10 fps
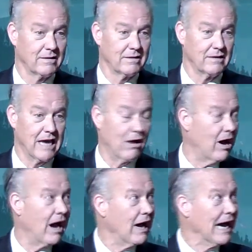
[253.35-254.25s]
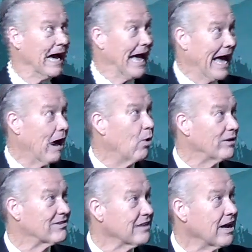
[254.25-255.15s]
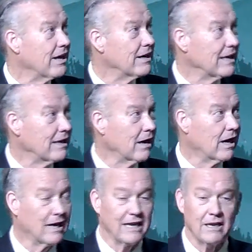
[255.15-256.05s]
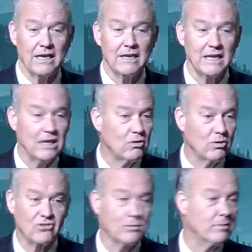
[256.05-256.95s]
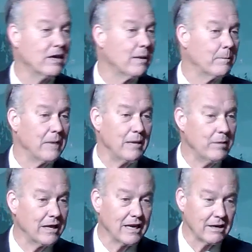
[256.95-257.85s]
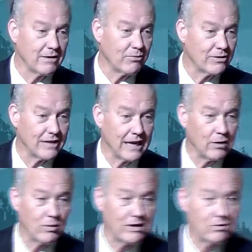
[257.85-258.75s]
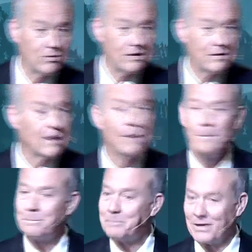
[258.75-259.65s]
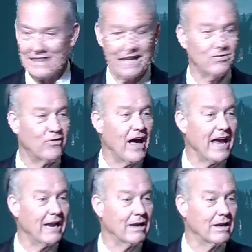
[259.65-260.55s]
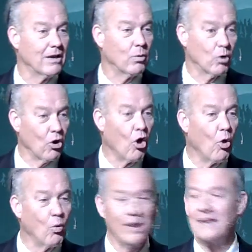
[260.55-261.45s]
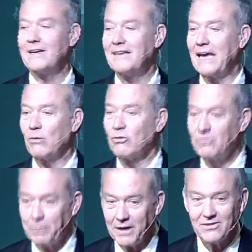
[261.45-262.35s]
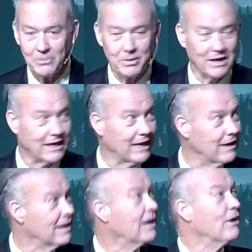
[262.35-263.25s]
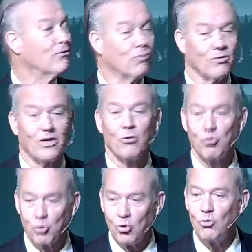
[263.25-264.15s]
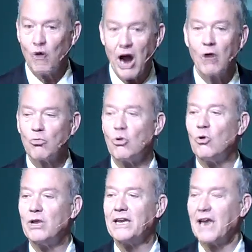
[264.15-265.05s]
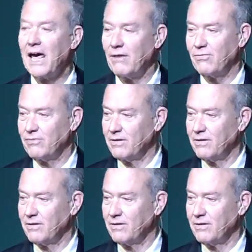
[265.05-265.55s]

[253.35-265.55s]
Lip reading: Now, how it's done in Hinduism may be a little different than how we do it, but that's fine. We're all wanting to take responsibility for our role in life.